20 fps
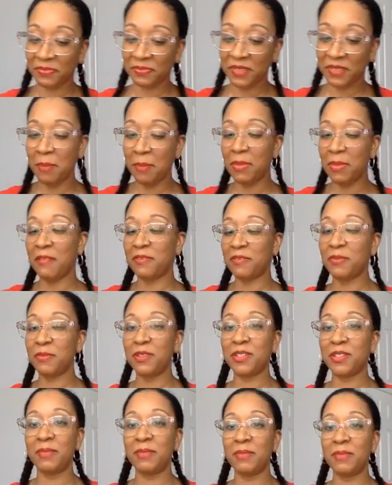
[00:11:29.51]
I may have to
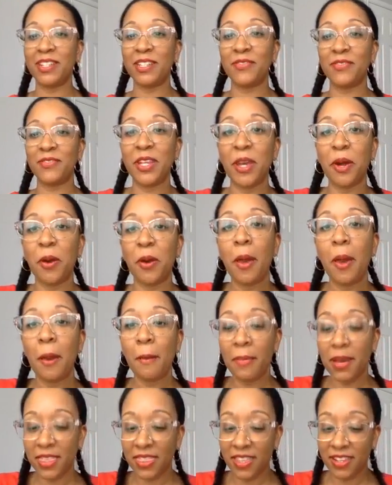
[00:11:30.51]
mention it in my next video.
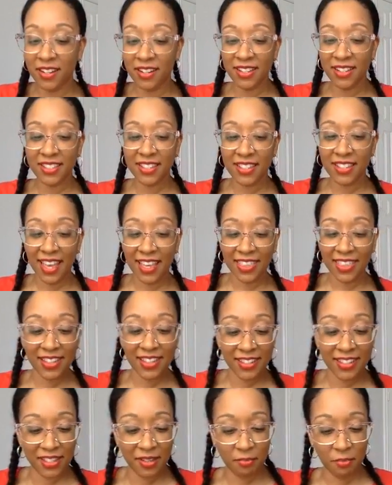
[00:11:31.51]
But there's, I
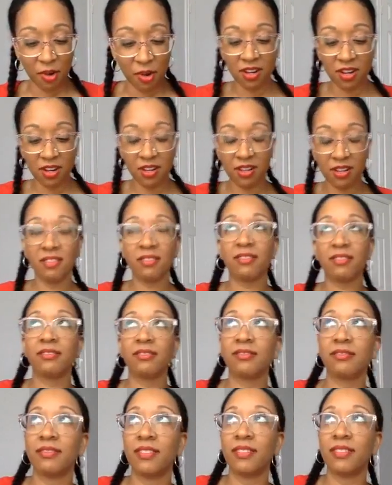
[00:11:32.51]
think it's in Mark
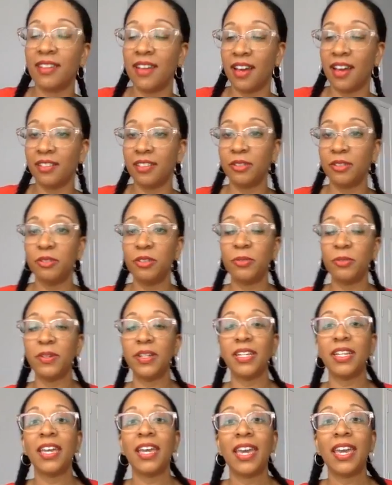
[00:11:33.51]
and not Luke,
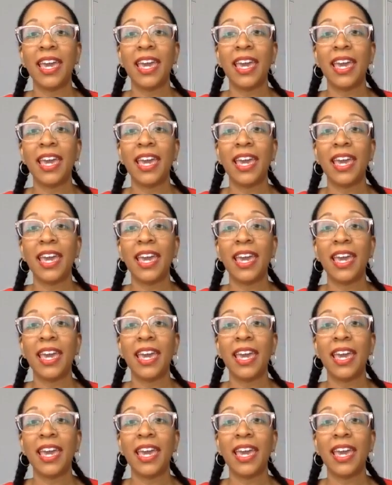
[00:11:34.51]
but